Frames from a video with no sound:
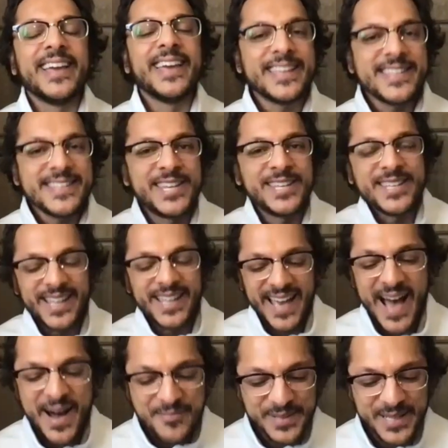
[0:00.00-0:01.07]
his
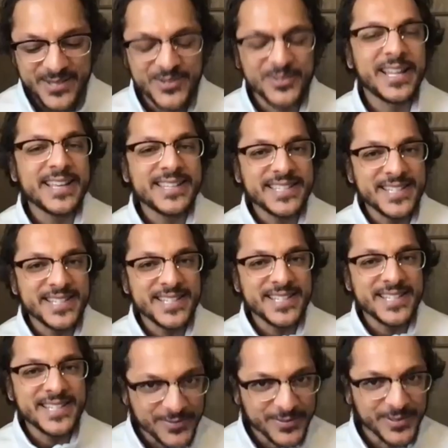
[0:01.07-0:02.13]
happenings are less
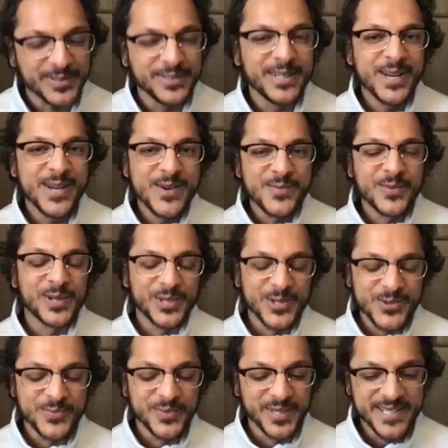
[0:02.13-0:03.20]
insightful, more
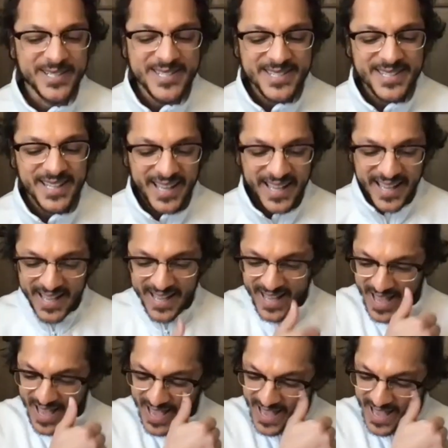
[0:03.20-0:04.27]
humorous.
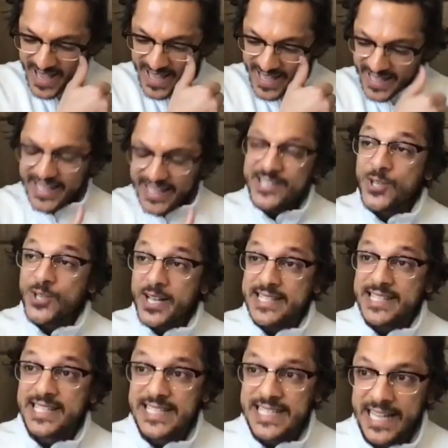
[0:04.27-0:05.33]
He saw a
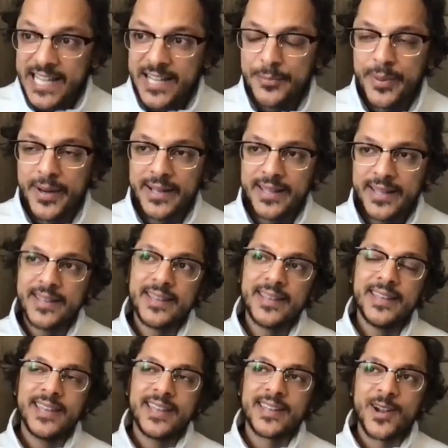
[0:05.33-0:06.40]
stink bug
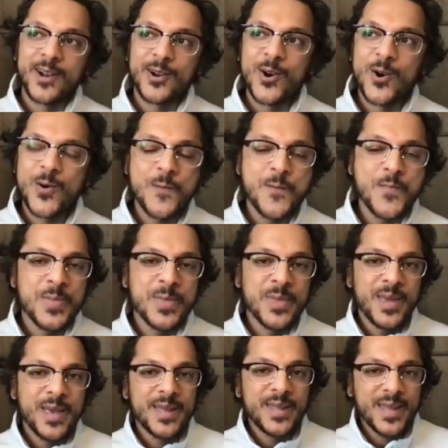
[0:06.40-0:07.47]
in our home,
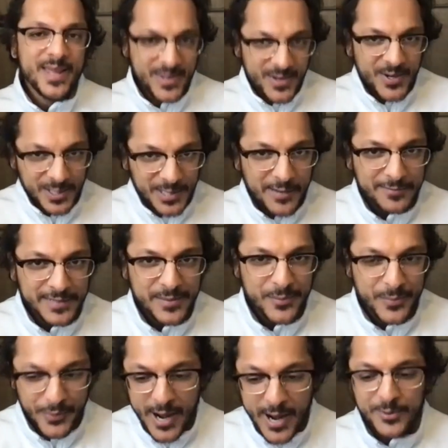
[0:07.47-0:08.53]
and they're a lovely
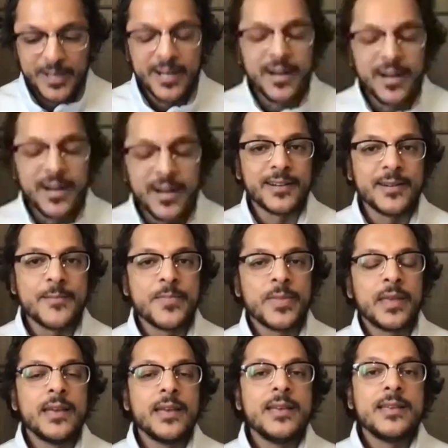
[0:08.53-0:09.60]
brown color.
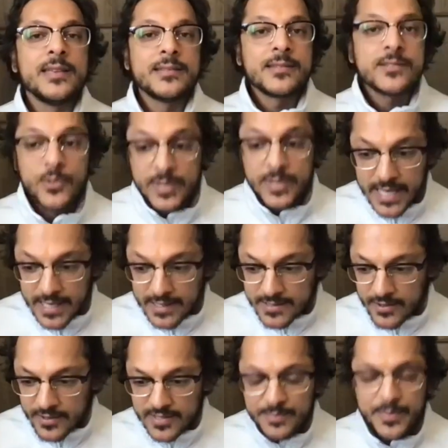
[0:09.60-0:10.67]
So he takes
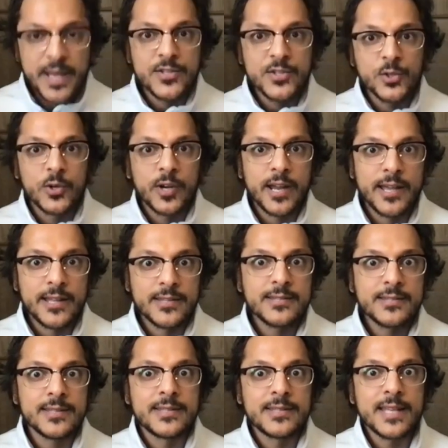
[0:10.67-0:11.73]
out his pencil
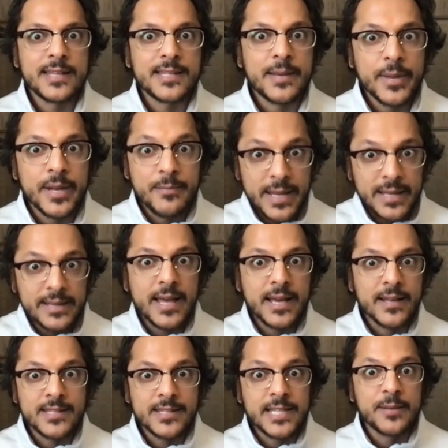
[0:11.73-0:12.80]
crayons and says, I'm going to make
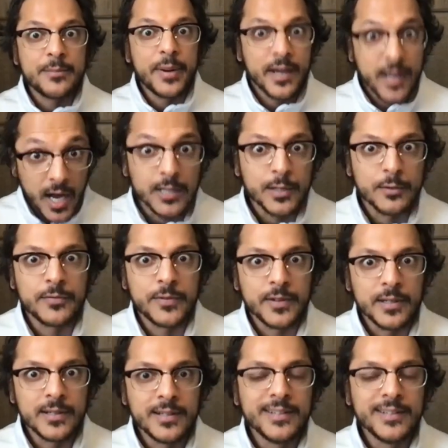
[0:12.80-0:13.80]
that stink bug colorful.